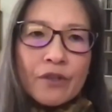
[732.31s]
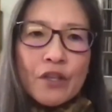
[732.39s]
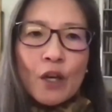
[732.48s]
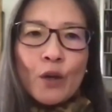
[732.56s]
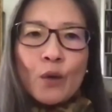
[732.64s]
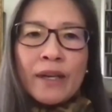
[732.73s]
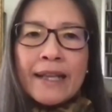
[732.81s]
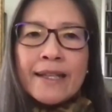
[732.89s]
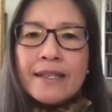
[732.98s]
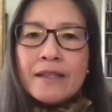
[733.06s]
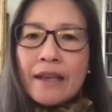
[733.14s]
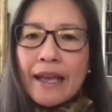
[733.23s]
So
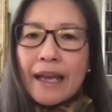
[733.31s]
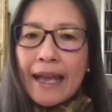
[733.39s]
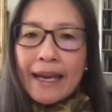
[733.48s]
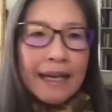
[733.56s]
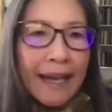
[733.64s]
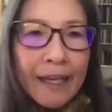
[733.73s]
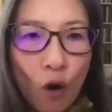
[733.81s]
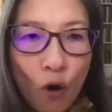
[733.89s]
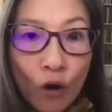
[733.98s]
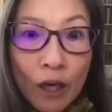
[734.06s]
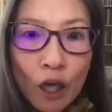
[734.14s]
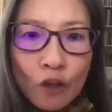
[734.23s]
let's inlay it
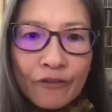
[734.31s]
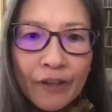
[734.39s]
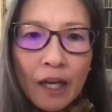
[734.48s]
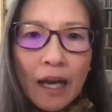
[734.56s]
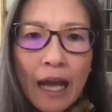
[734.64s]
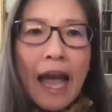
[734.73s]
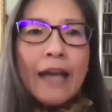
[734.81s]
all over